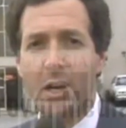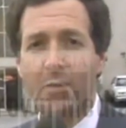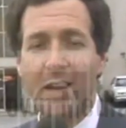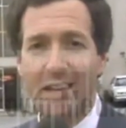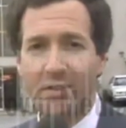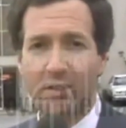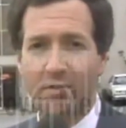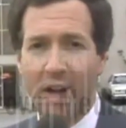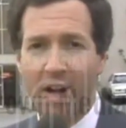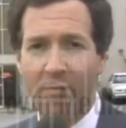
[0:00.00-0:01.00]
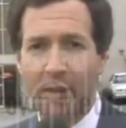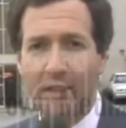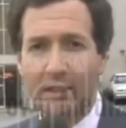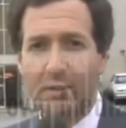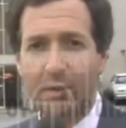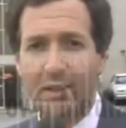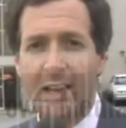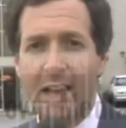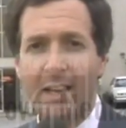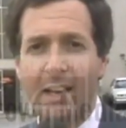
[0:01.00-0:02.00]
of his involvement with
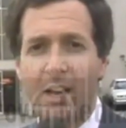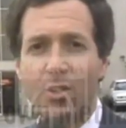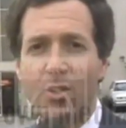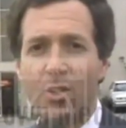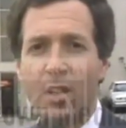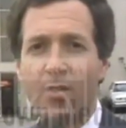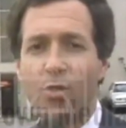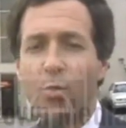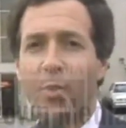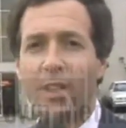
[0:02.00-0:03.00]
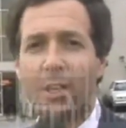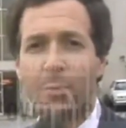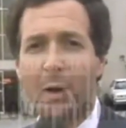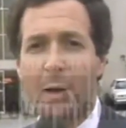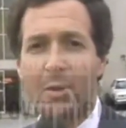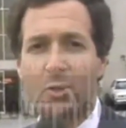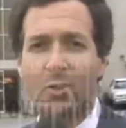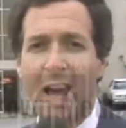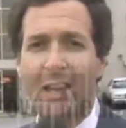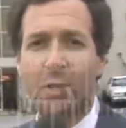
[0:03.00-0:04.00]
the allegations given to police by
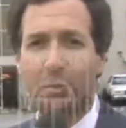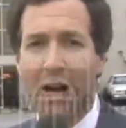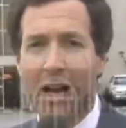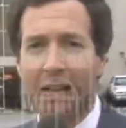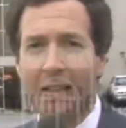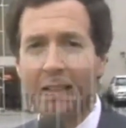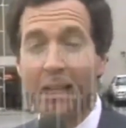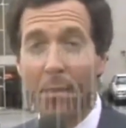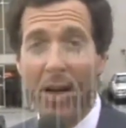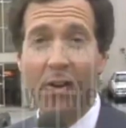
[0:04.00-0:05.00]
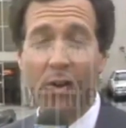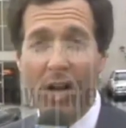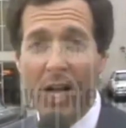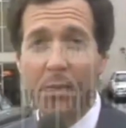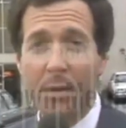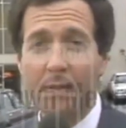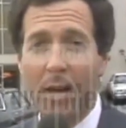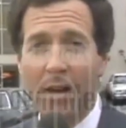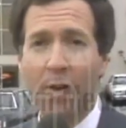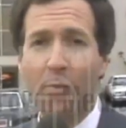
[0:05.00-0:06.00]
Mrs. Alice Bond about her husband
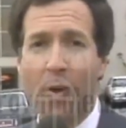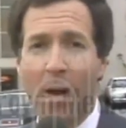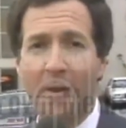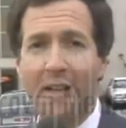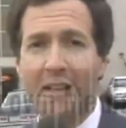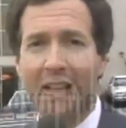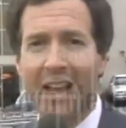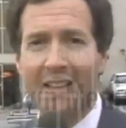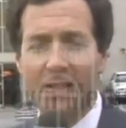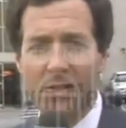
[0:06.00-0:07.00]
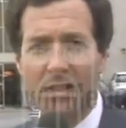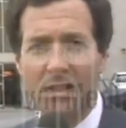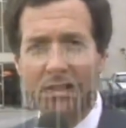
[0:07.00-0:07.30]
and other prominent Atlantans.